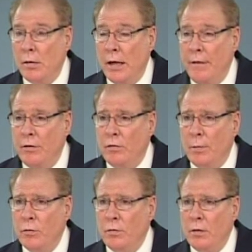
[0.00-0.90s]
David's
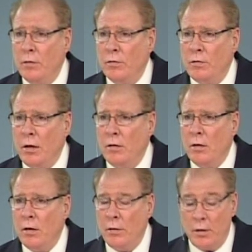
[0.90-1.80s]
supposed to, is a
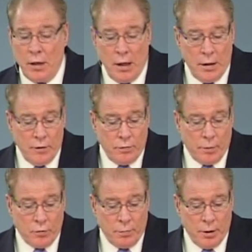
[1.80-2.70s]
son-in-law to the king. He's
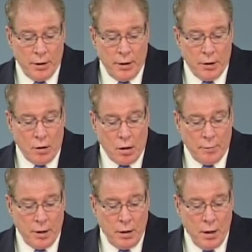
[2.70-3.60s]
supposed to be leading an
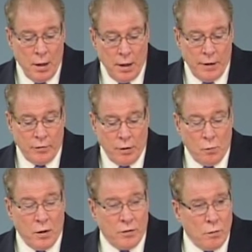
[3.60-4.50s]
army. He's saying,
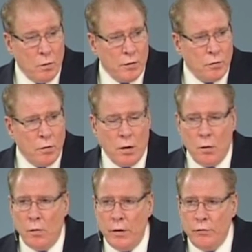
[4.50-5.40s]
what's, what's going
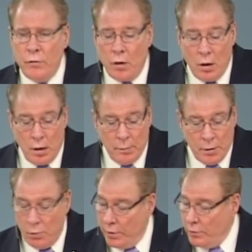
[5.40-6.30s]
on? Where's your army?
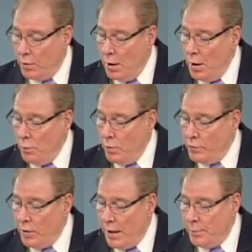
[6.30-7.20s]
What's,
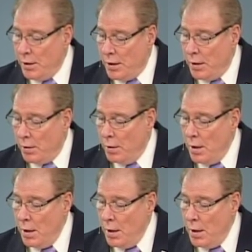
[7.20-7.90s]
what's happening here?